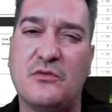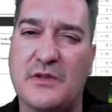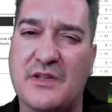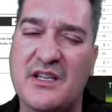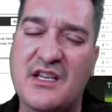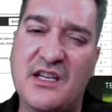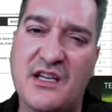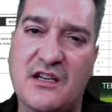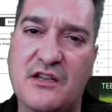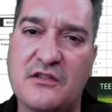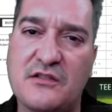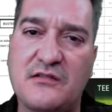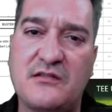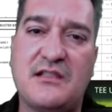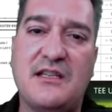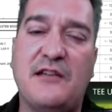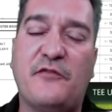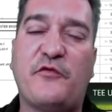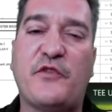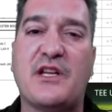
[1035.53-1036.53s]
it with kicker
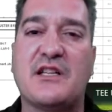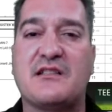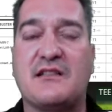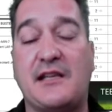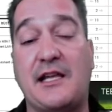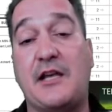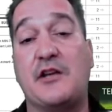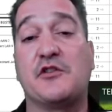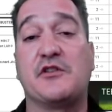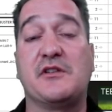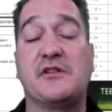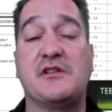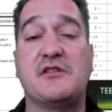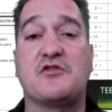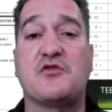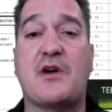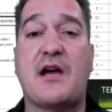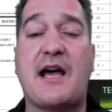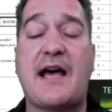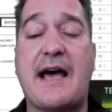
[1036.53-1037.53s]
and defense later in a
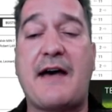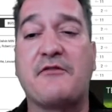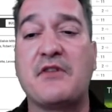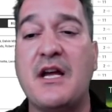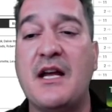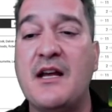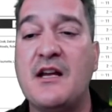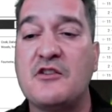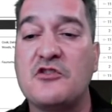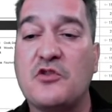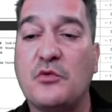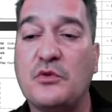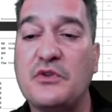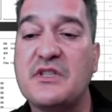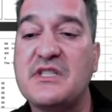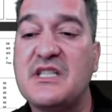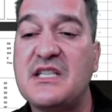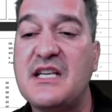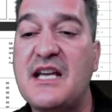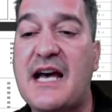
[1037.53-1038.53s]
draft, so we'll
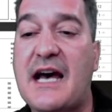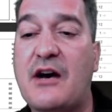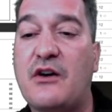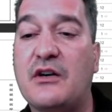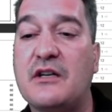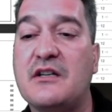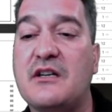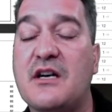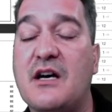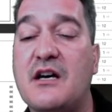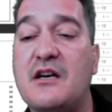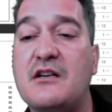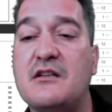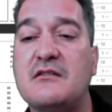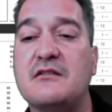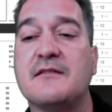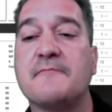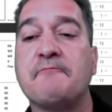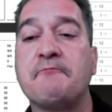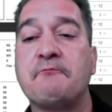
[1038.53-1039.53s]
see how it
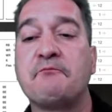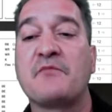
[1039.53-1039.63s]
goes.